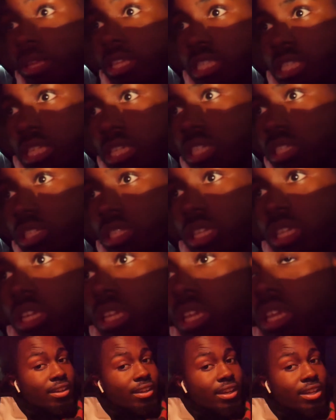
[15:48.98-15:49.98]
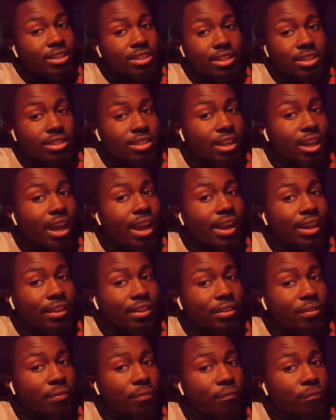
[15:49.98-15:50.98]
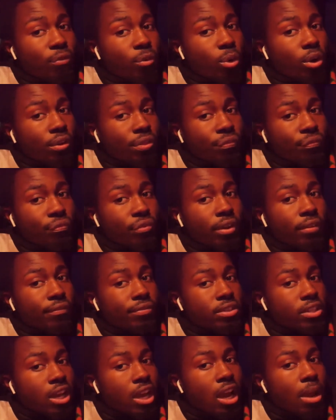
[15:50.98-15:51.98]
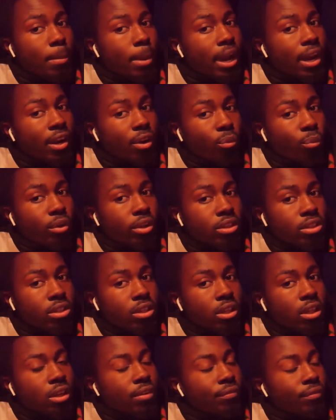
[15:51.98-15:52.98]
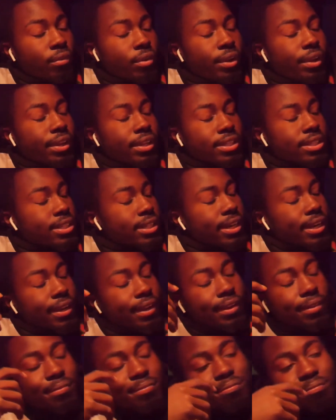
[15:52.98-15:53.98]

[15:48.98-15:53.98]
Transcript: into the city. This is like the fourth, fifth time I done went to Livonia today.